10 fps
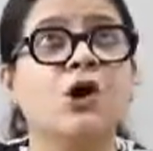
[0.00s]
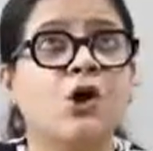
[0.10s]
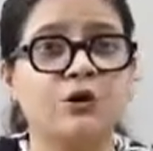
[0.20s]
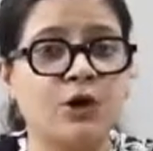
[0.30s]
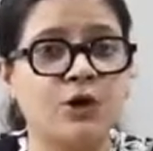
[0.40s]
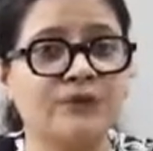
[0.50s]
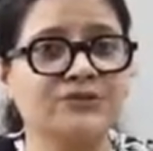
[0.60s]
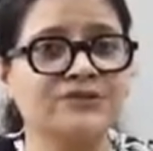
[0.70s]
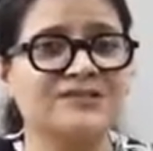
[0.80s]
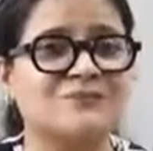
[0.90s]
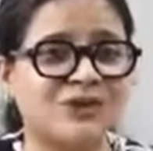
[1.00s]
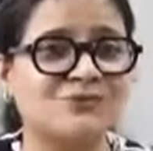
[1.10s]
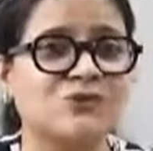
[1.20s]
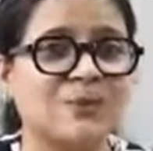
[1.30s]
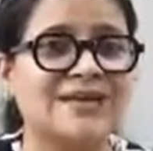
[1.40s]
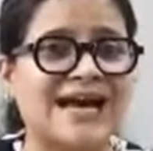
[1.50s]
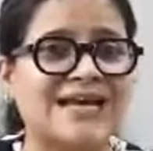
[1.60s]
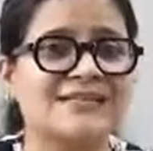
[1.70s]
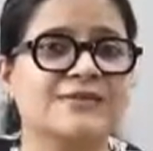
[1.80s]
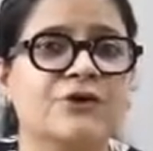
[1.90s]
or always on some sort of UV
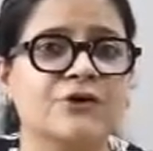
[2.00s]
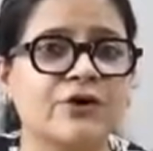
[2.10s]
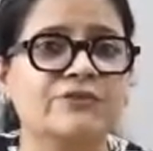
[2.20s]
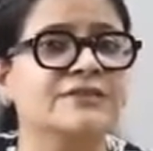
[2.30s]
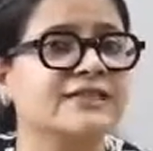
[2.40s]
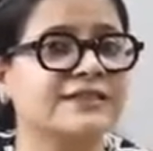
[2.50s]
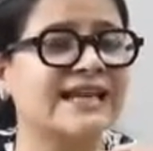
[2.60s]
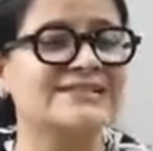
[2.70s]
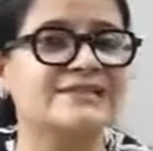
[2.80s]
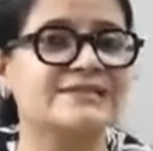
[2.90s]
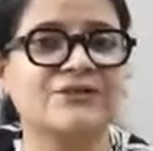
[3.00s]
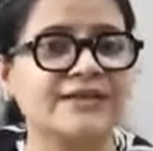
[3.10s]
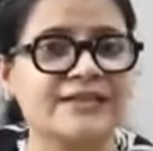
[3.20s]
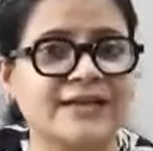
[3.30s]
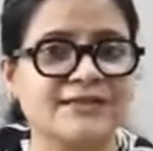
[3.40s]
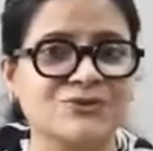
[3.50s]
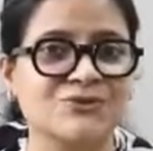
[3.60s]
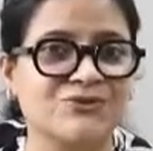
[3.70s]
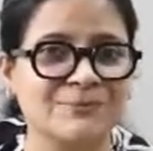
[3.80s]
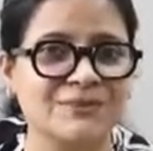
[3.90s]
light in your office, then yes, it's a great idea
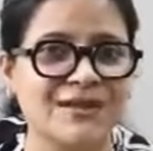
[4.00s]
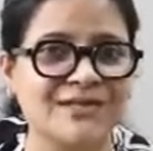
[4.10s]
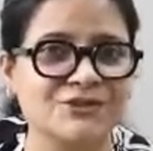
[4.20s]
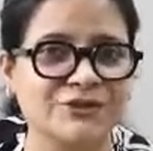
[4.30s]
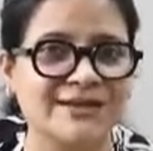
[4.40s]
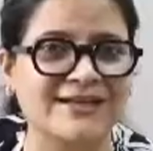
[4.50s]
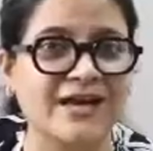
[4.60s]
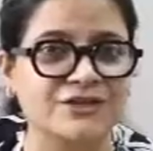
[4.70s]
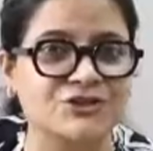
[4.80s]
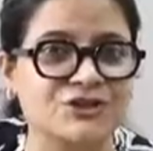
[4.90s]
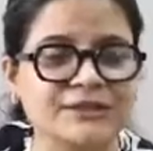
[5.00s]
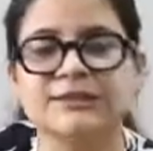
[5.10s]
to reapply it during lunch.